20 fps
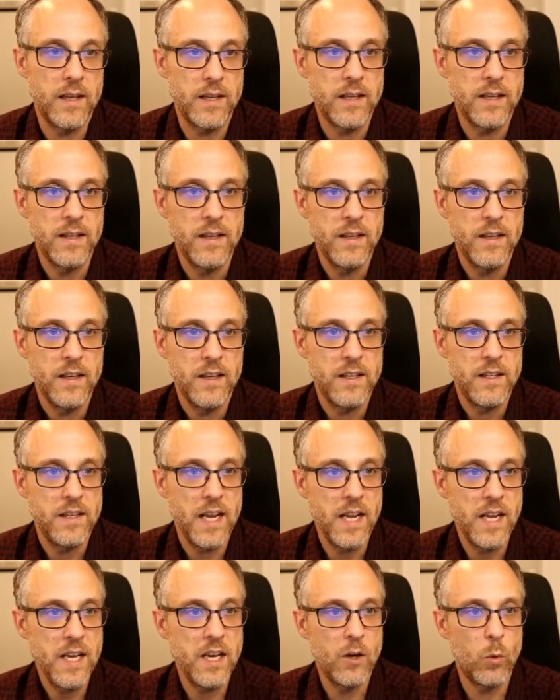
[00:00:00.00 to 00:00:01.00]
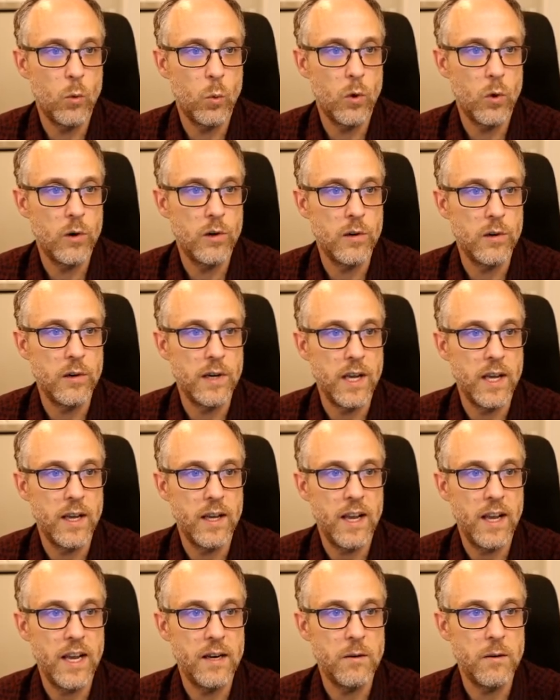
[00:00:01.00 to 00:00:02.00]
Like taking a word
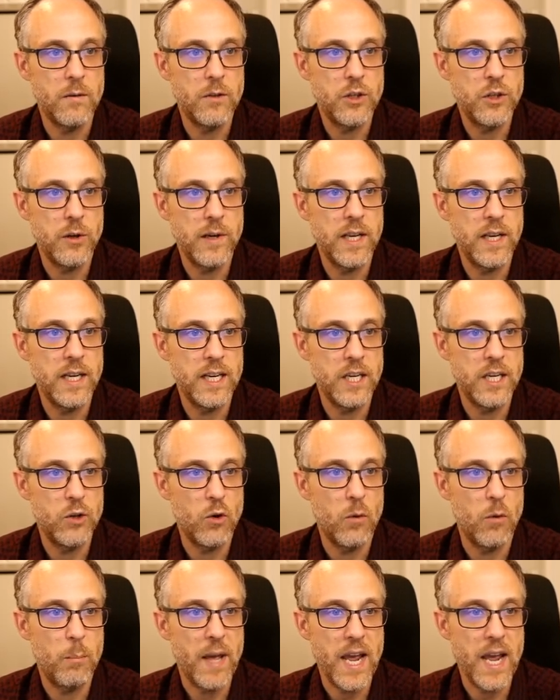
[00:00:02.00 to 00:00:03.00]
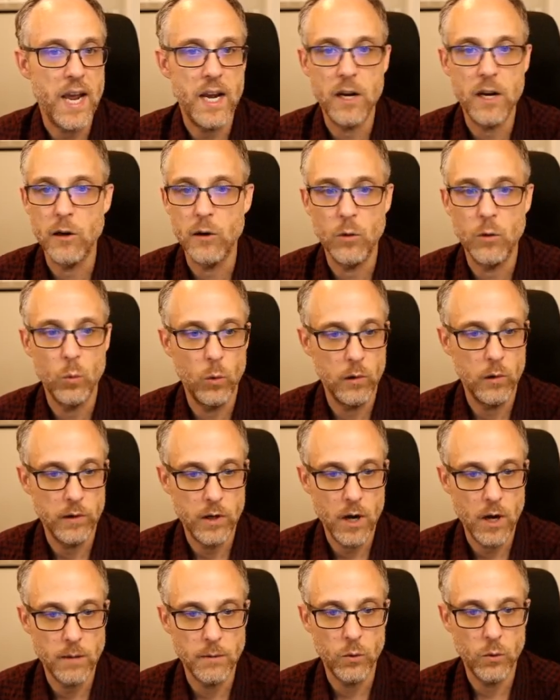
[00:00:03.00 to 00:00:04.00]
and turning it into a pair,
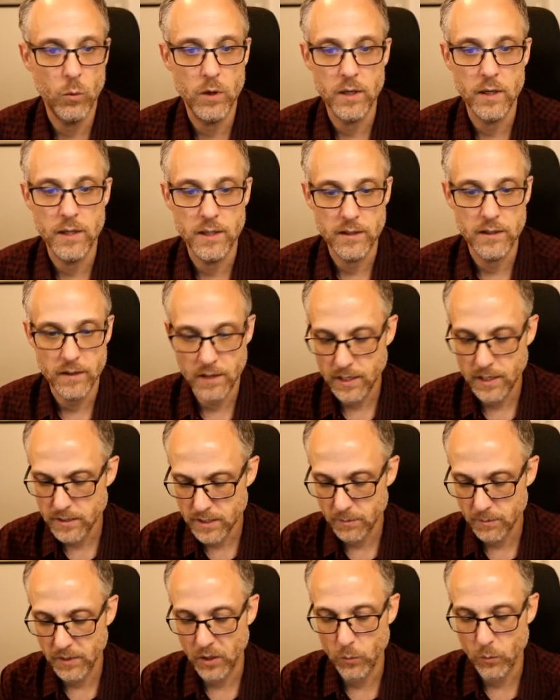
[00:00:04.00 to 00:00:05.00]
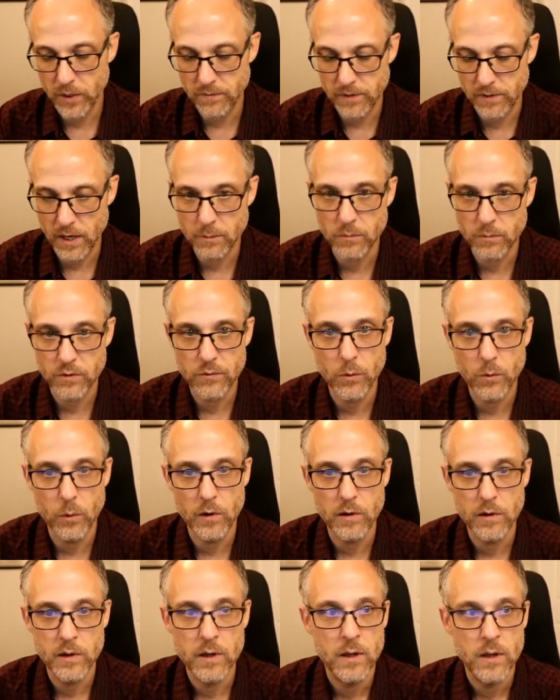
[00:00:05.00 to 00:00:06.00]
word comma one, that's something we've done
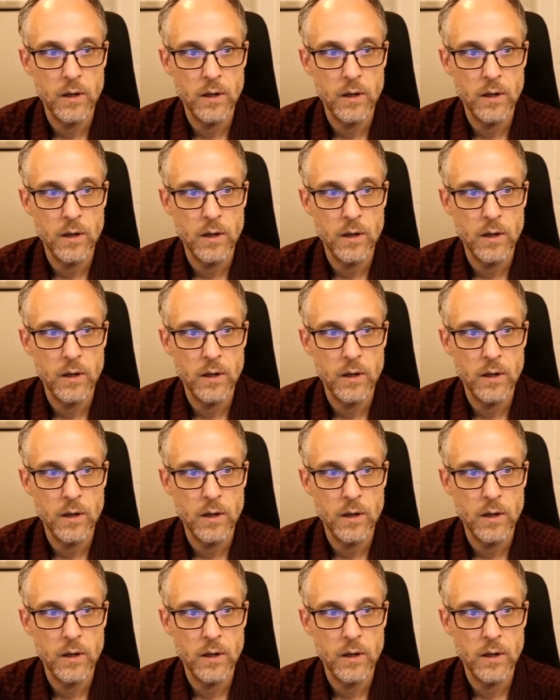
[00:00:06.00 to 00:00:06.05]
before.